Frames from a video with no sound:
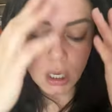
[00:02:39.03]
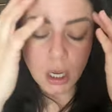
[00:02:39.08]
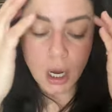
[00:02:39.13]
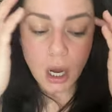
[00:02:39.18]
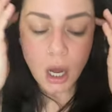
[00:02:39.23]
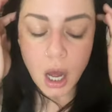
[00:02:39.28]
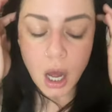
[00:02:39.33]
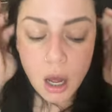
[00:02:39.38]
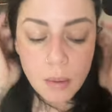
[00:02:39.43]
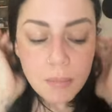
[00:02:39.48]

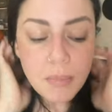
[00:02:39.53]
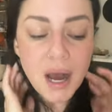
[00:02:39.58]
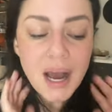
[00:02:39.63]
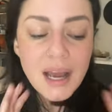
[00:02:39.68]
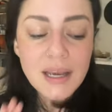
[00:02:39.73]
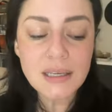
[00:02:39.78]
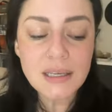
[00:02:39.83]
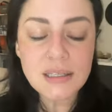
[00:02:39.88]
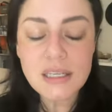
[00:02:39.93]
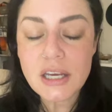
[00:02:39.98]
um, I
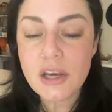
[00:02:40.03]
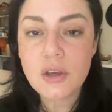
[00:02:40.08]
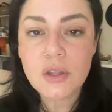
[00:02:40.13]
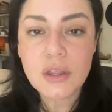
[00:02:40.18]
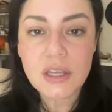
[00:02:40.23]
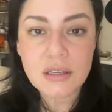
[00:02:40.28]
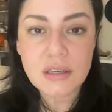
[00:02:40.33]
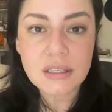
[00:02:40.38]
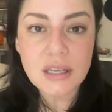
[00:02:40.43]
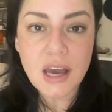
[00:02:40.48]
can tell you
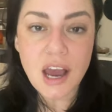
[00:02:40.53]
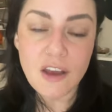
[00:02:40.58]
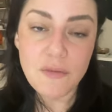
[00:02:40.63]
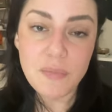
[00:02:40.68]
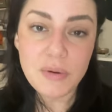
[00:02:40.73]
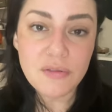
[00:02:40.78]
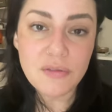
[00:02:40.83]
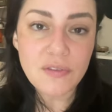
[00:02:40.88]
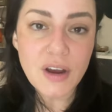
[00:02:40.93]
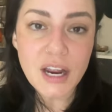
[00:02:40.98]
this I've
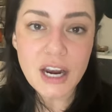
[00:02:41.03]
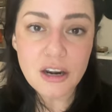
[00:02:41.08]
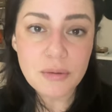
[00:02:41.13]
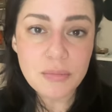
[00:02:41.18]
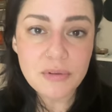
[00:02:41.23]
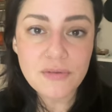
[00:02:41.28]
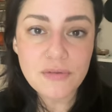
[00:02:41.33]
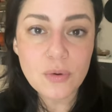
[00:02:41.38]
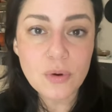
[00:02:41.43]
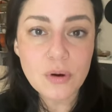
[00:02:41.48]
been fired
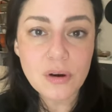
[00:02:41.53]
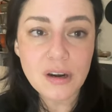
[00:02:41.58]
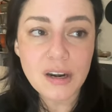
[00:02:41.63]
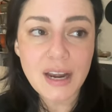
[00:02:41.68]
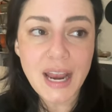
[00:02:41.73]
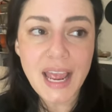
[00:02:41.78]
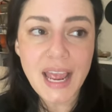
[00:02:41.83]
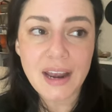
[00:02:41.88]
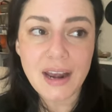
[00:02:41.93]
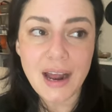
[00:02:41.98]
before,
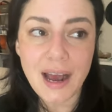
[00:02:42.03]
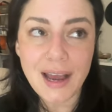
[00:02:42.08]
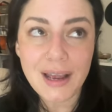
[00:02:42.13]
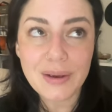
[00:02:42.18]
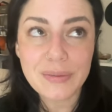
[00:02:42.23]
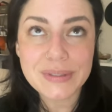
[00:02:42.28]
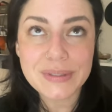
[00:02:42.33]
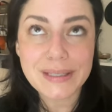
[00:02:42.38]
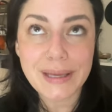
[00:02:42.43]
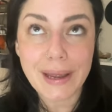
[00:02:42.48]
and I
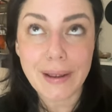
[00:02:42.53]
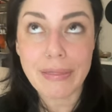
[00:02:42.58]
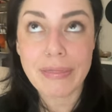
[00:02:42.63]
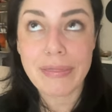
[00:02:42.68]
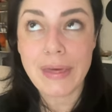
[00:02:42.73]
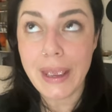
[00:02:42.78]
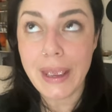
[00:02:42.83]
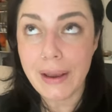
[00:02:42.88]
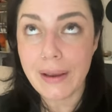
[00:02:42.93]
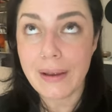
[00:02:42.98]
was like,
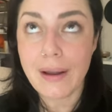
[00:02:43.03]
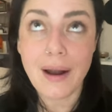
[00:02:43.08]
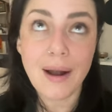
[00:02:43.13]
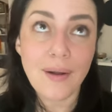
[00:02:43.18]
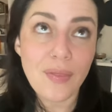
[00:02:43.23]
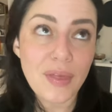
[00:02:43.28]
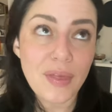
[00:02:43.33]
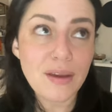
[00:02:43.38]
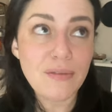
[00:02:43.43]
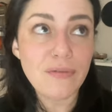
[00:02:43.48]
thank God
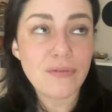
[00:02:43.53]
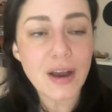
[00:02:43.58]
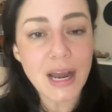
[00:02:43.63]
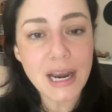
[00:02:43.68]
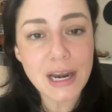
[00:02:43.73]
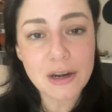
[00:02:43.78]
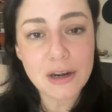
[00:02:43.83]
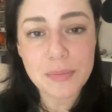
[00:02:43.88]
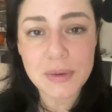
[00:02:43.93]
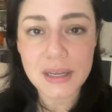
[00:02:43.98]
they
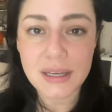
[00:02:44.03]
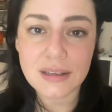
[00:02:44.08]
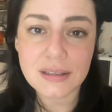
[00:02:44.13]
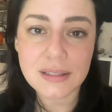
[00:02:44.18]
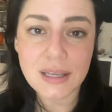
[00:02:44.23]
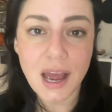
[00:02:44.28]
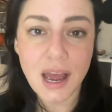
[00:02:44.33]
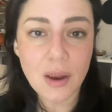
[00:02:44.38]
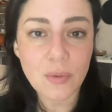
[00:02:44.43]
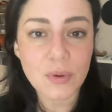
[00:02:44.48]
fired me because
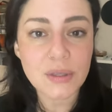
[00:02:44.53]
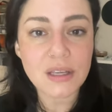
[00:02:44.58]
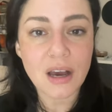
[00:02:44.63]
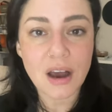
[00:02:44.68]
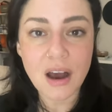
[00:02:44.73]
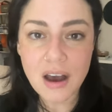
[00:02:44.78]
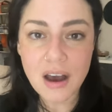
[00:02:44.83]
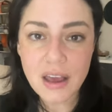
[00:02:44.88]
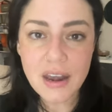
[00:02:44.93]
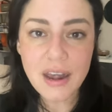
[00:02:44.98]
I was
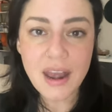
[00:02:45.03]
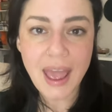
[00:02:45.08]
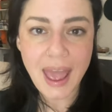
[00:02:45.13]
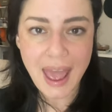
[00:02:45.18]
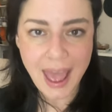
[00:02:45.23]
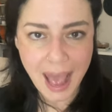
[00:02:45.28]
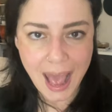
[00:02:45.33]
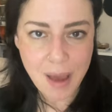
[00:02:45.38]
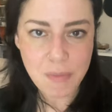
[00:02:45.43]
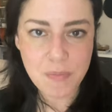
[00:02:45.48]

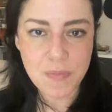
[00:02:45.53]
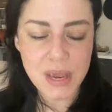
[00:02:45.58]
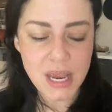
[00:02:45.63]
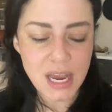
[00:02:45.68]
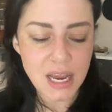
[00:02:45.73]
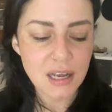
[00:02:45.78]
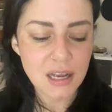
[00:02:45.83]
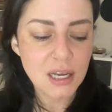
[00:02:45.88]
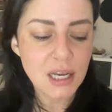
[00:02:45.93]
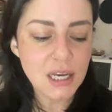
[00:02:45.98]
unhappy.
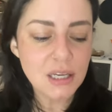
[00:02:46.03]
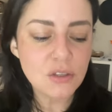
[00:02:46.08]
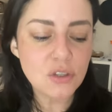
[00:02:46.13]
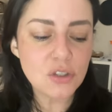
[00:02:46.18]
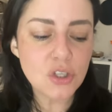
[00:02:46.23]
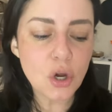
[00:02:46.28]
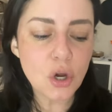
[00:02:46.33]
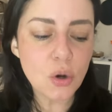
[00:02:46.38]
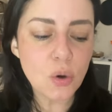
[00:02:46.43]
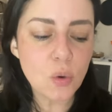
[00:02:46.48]

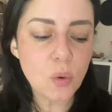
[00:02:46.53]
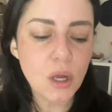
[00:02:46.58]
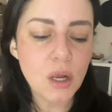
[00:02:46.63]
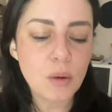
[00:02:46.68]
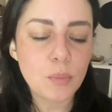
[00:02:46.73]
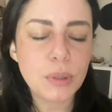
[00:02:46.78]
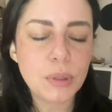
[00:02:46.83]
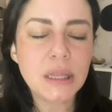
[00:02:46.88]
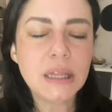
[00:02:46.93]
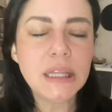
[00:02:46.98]
So
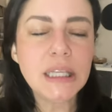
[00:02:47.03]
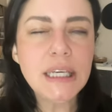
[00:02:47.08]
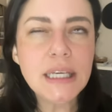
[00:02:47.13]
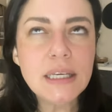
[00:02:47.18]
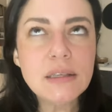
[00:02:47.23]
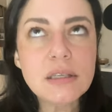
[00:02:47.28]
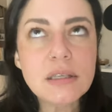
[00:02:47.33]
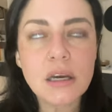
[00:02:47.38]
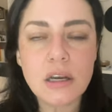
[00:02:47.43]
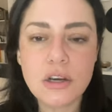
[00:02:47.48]

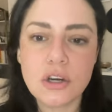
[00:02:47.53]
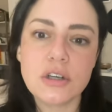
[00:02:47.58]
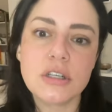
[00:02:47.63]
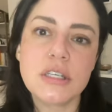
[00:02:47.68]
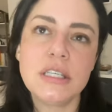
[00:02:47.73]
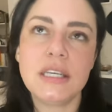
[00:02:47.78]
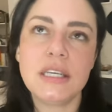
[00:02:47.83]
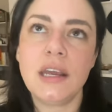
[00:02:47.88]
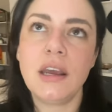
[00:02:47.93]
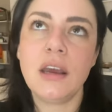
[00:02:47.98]
please
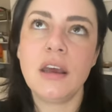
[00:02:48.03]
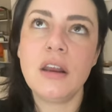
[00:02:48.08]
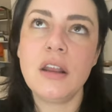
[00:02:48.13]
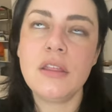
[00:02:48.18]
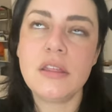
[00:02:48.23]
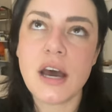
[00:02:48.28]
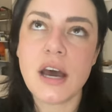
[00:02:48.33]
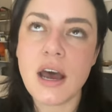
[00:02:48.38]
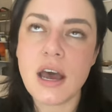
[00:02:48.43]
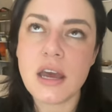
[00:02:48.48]
understand
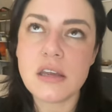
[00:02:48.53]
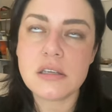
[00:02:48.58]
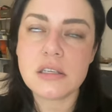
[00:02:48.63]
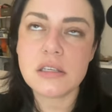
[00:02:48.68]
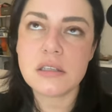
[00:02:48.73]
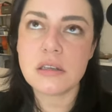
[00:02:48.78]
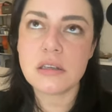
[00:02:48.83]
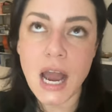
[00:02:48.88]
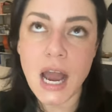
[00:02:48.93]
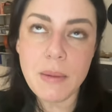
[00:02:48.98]

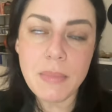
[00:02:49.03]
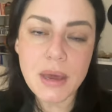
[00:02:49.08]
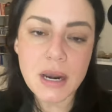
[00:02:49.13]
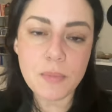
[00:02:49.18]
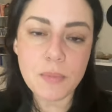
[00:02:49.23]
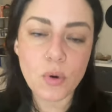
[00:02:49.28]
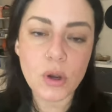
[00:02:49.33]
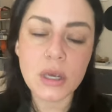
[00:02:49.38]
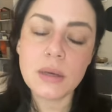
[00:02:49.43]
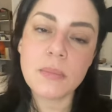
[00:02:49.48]
that I'm at a
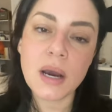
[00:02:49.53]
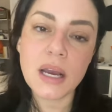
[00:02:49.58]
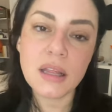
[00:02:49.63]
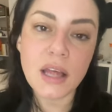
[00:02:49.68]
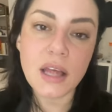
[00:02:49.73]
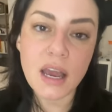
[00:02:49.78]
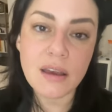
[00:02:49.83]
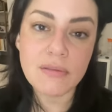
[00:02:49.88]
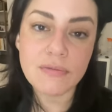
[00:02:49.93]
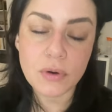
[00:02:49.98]
point in my
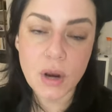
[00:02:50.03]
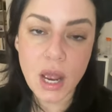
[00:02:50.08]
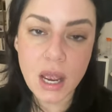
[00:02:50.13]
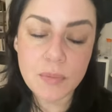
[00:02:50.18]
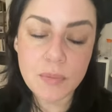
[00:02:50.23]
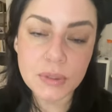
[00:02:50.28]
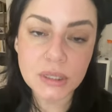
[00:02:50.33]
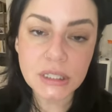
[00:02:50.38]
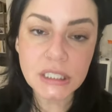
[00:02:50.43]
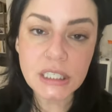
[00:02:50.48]
life where I
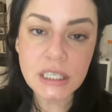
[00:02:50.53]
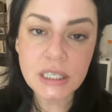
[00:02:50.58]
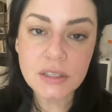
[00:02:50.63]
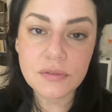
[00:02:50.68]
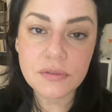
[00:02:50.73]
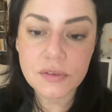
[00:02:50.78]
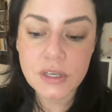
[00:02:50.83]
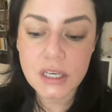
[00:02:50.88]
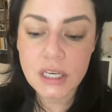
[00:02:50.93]
believe